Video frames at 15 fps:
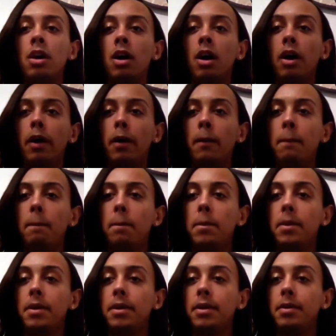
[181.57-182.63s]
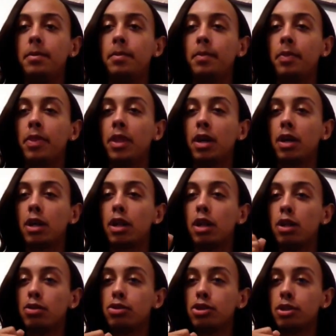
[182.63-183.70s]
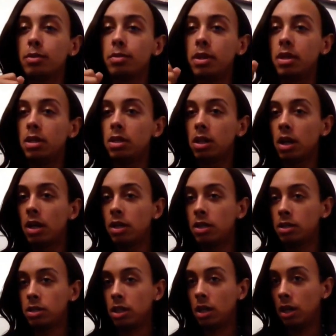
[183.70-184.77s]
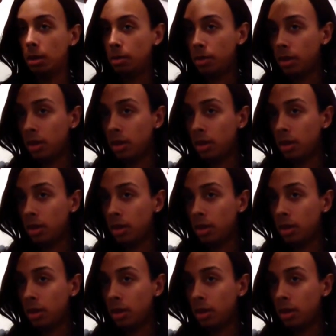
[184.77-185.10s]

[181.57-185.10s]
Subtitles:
but the closure piece on the top,